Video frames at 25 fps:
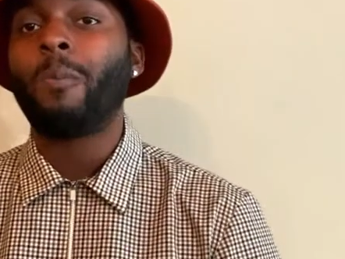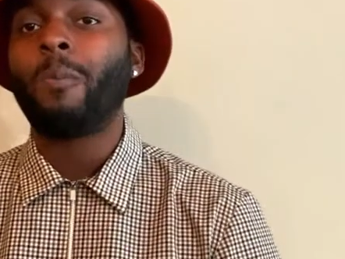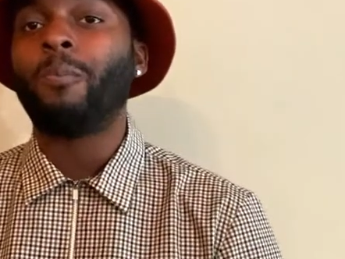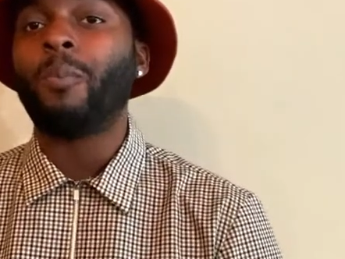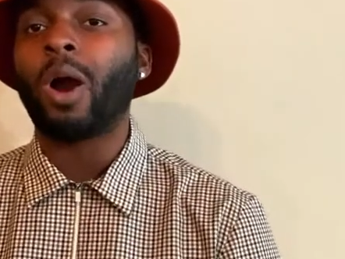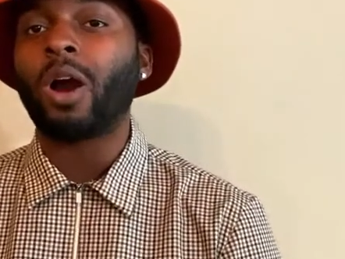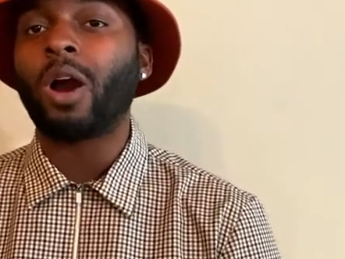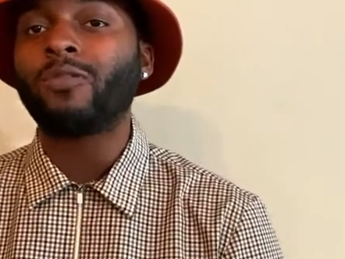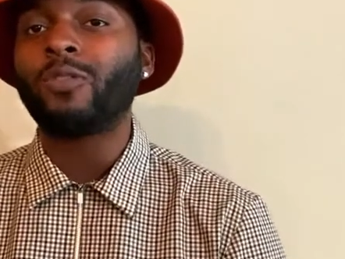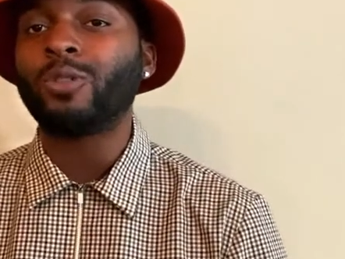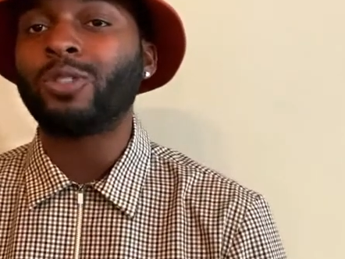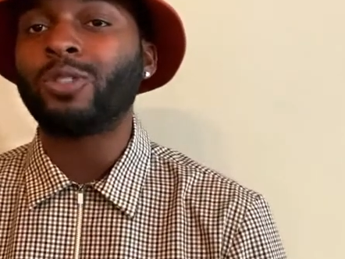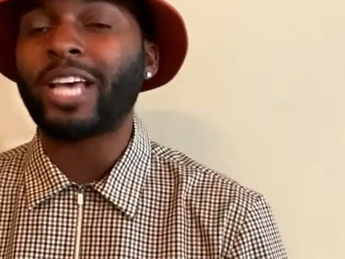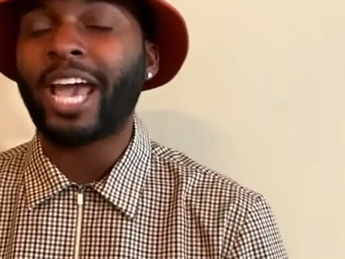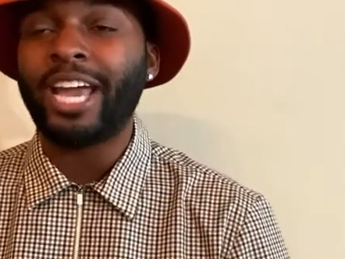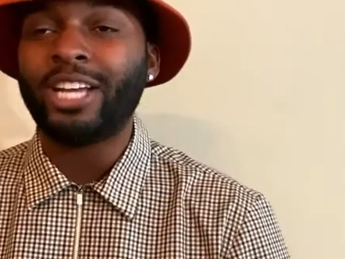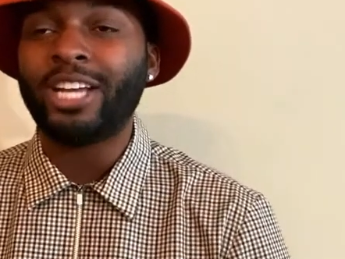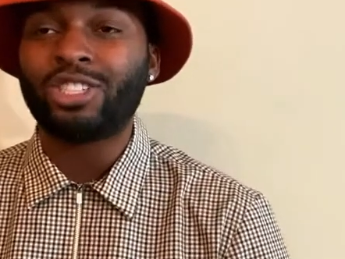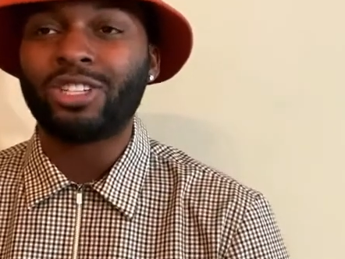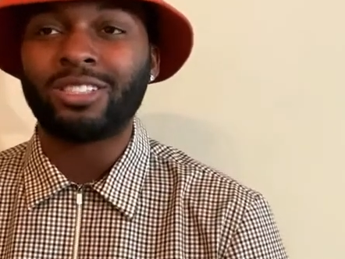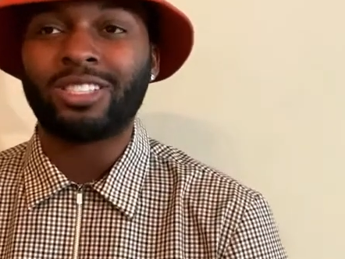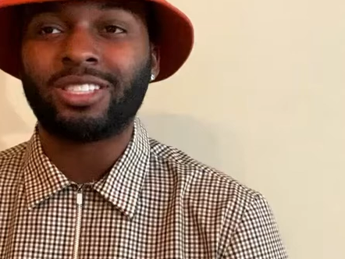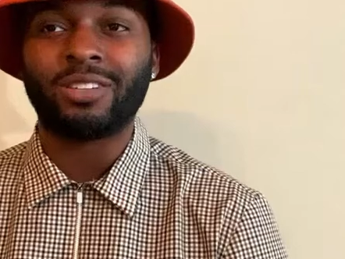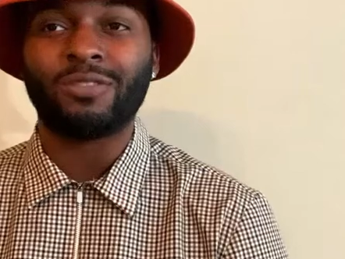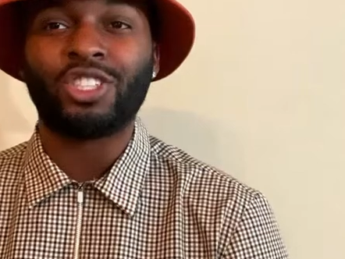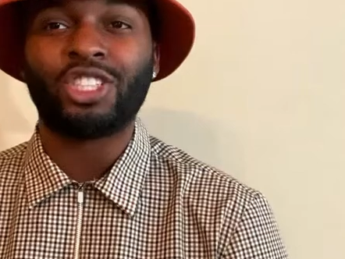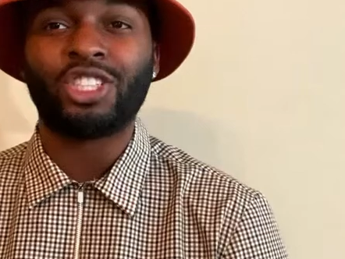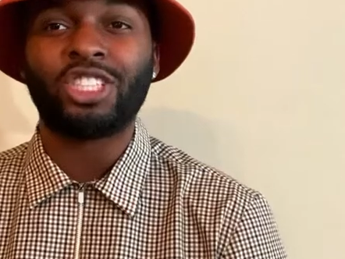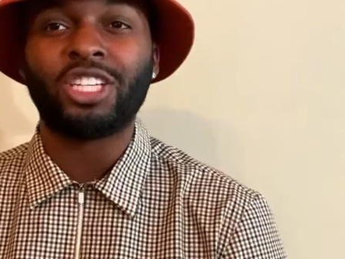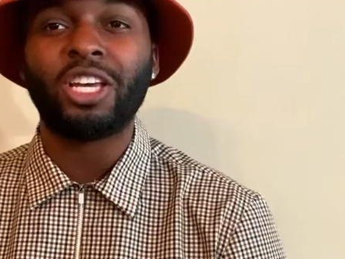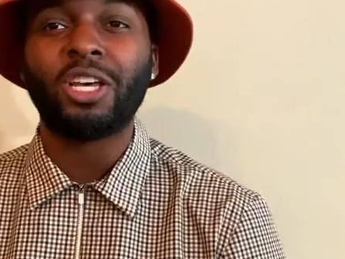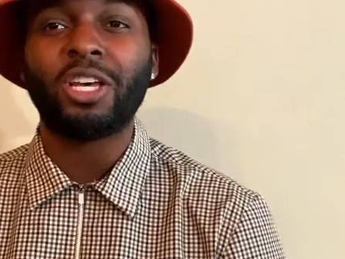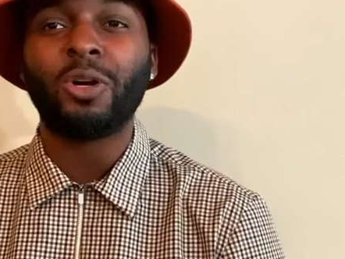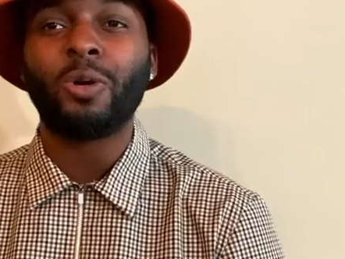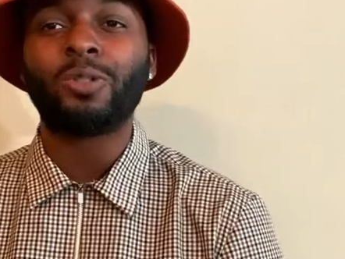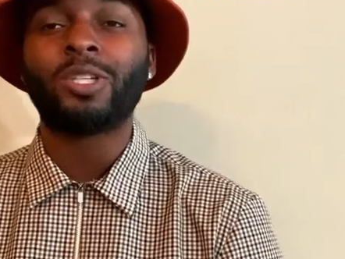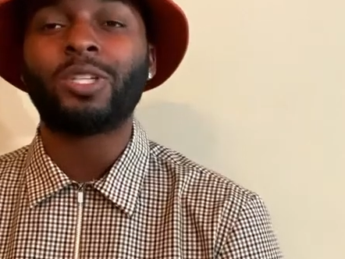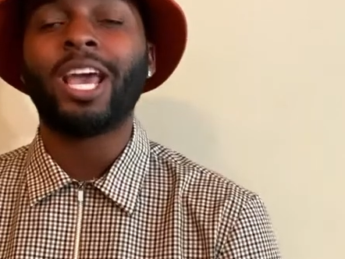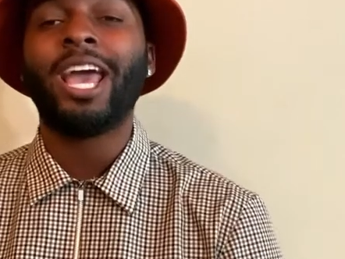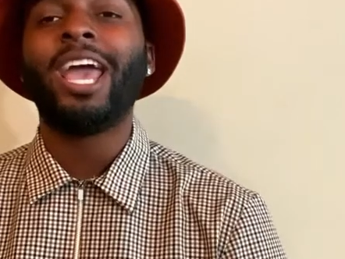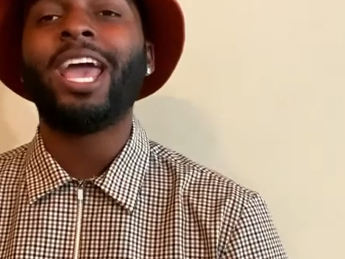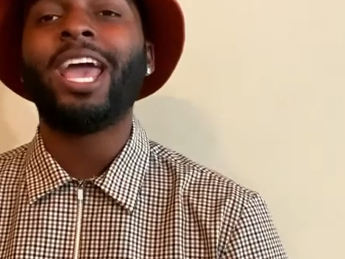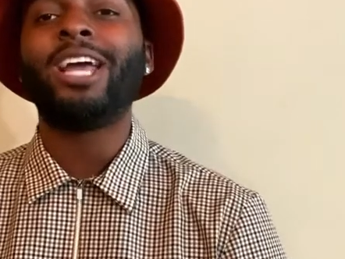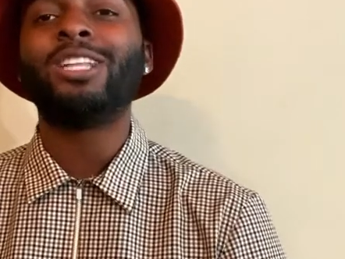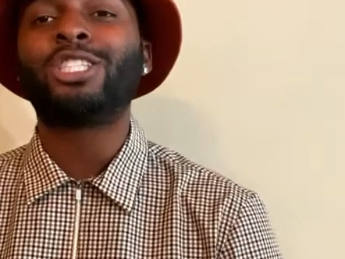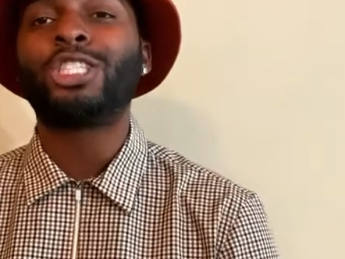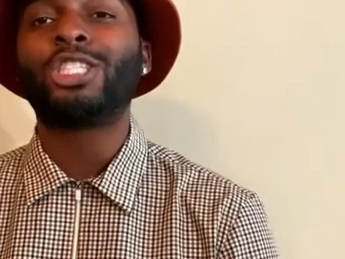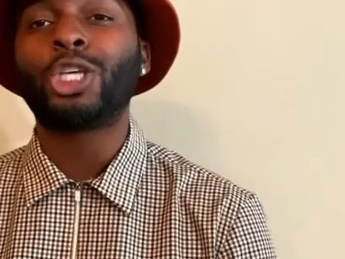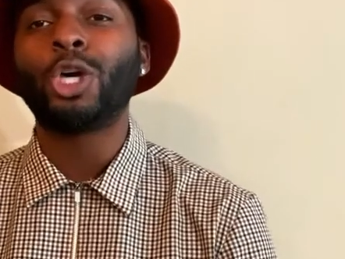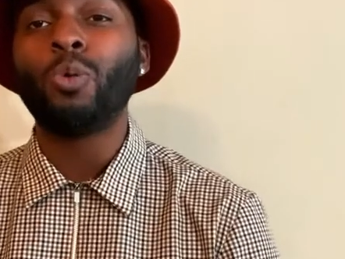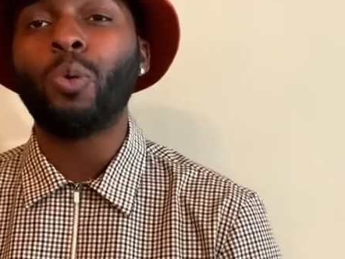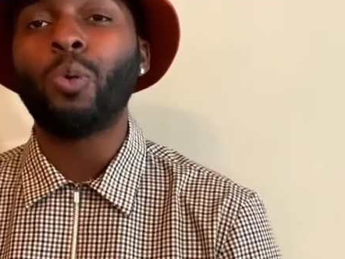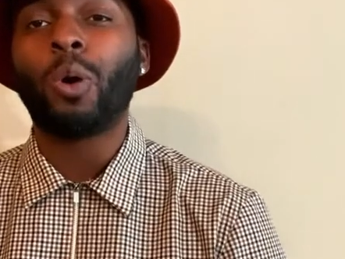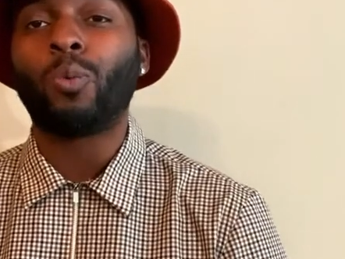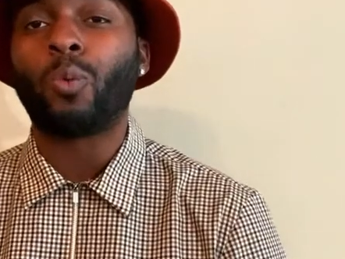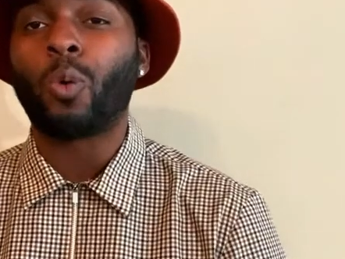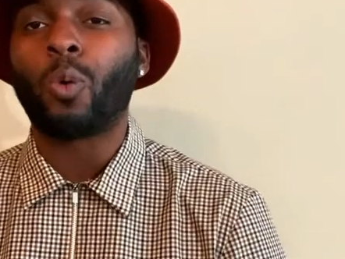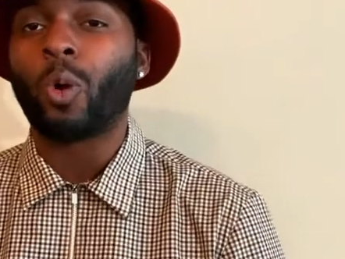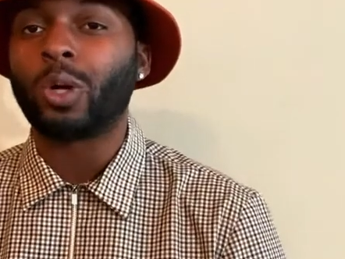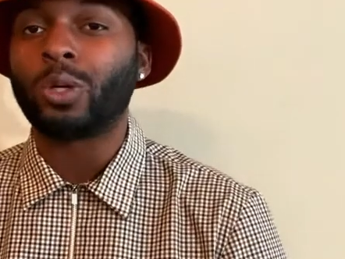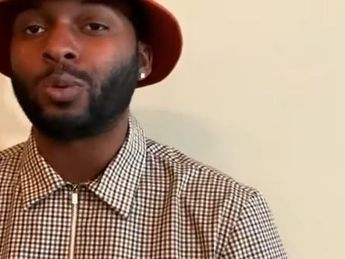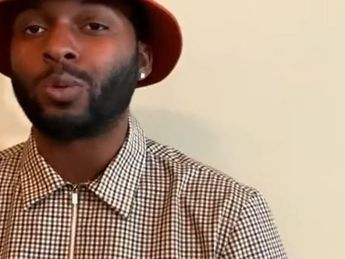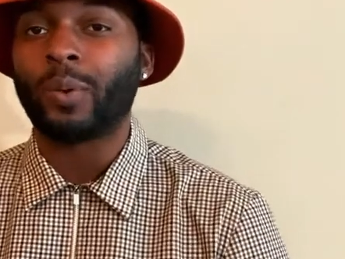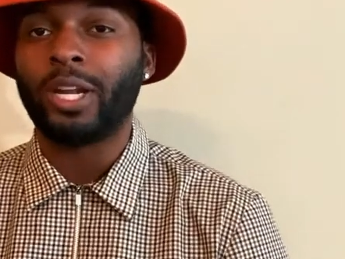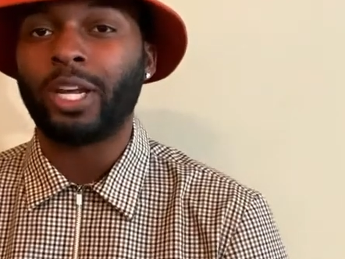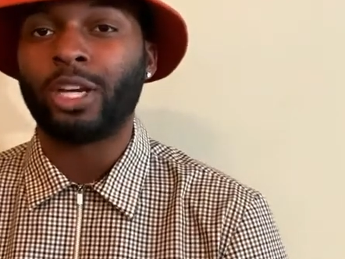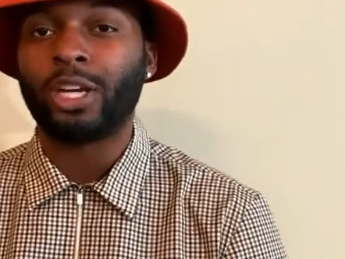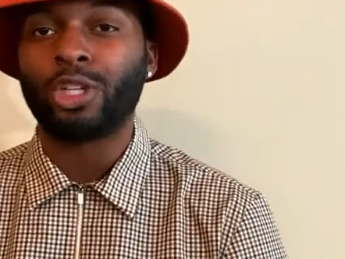Marvel's Agents of S.H.I.E.L.D., and two award-winning